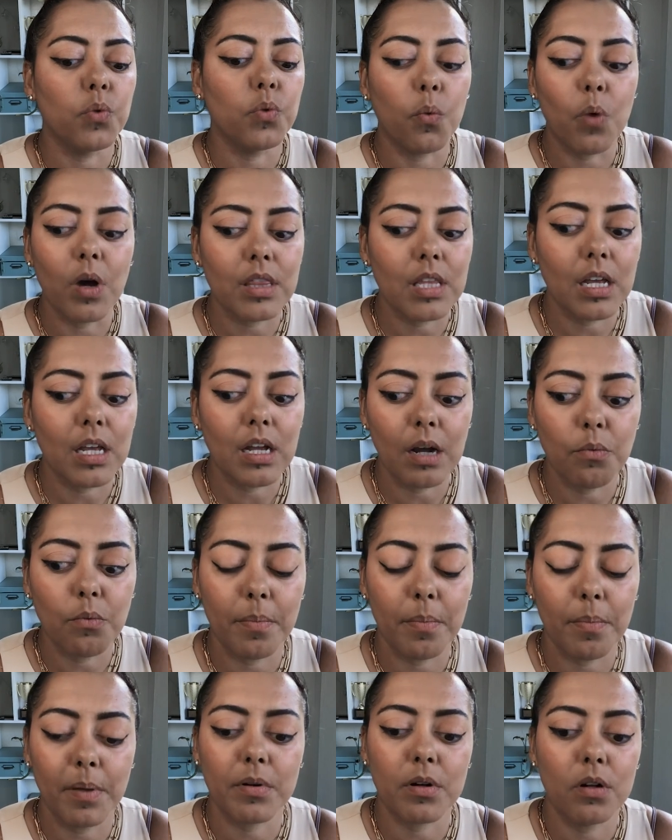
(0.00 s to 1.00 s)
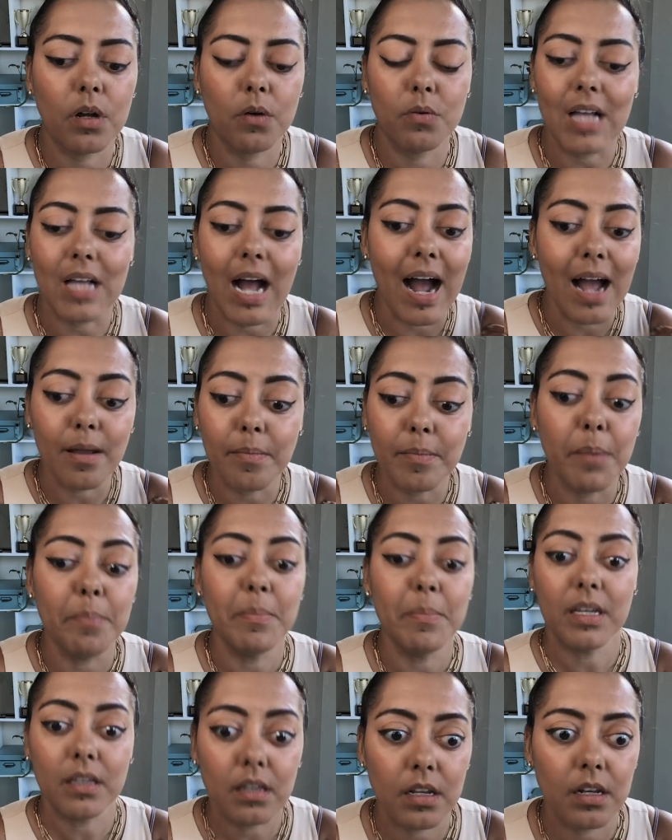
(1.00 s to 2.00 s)
the one thing i want people to know is i am a
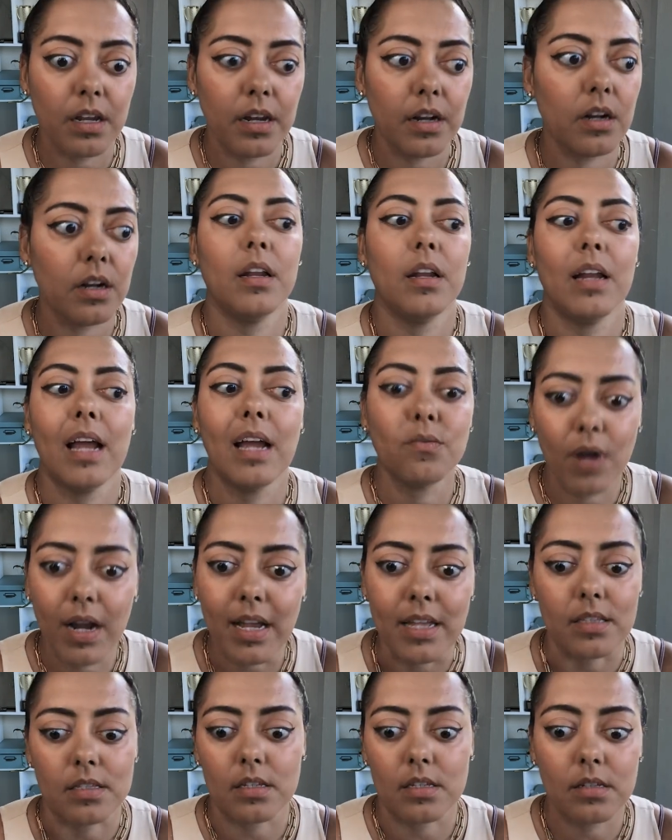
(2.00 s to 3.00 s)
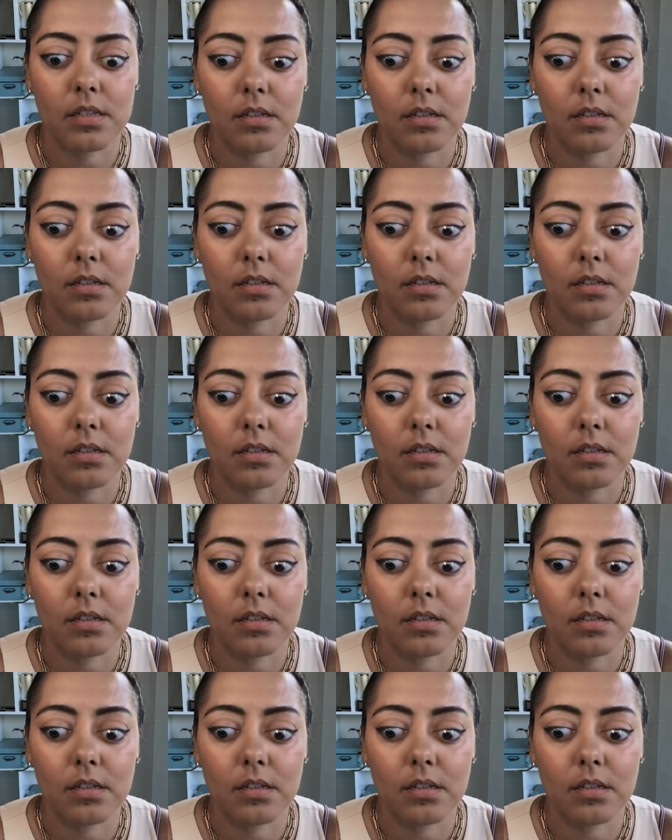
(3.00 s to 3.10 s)
millionaire and i rent